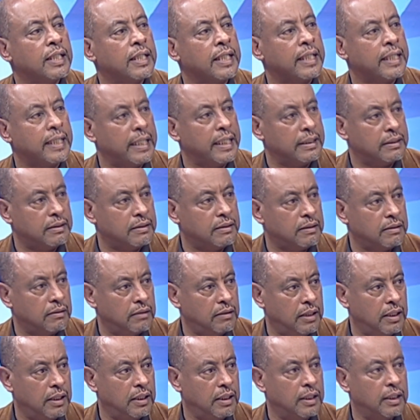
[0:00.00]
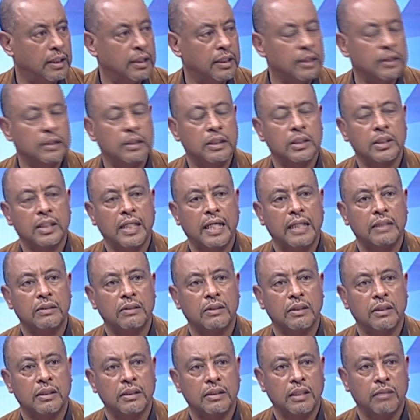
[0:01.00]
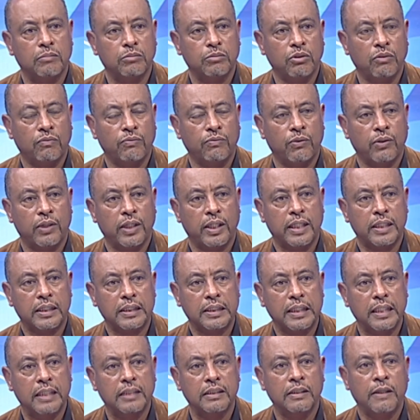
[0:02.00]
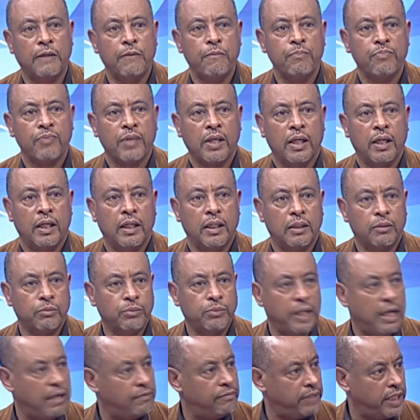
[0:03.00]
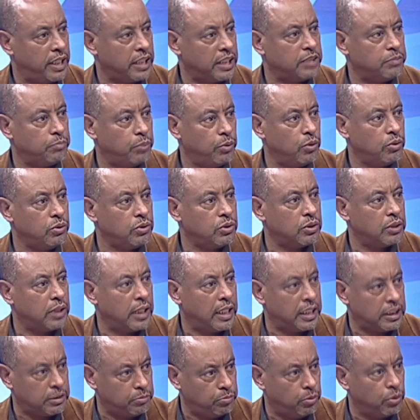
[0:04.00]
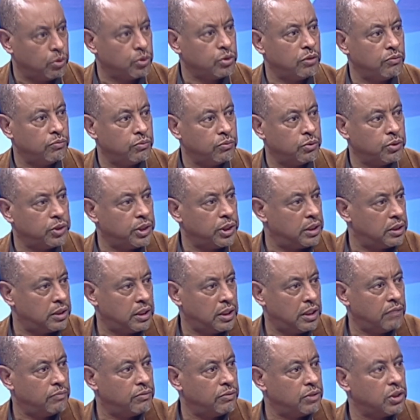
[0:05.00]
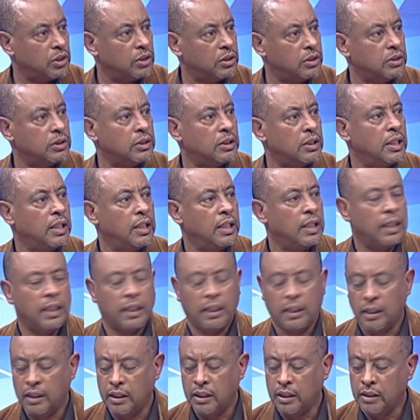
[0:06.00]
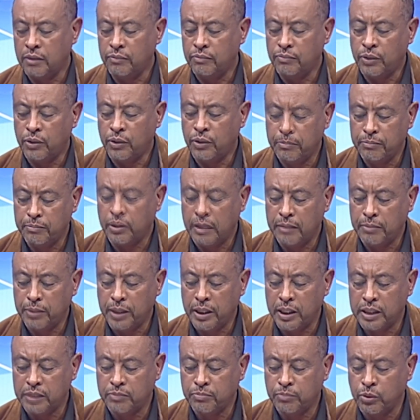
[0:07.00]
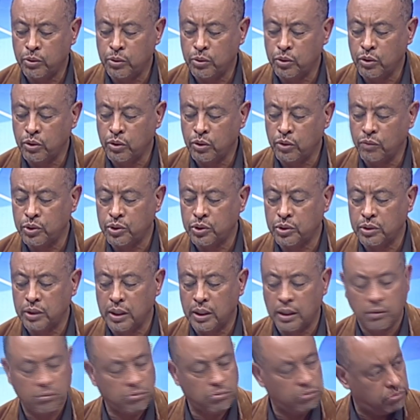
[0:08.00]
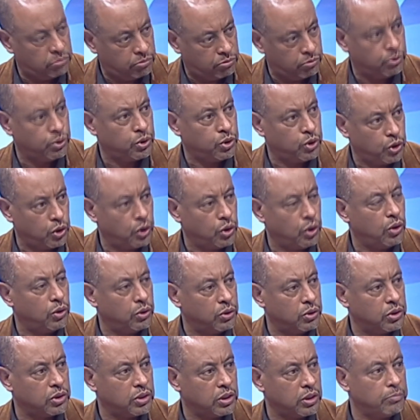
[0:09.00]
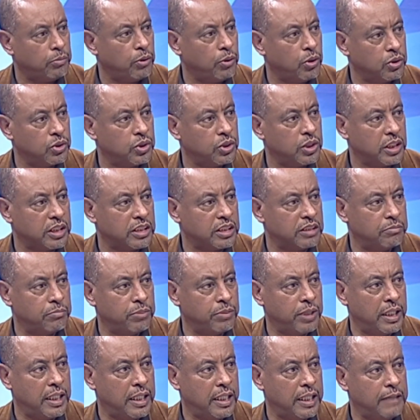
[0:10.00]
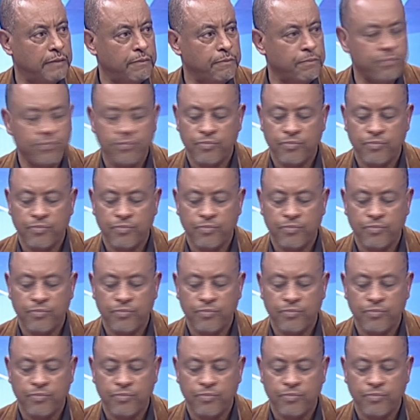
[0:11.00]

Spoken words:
get in this country in terms of foreign exchange. We have exports of goods and services. For example, exports of goods, which you know is 3.6 billion.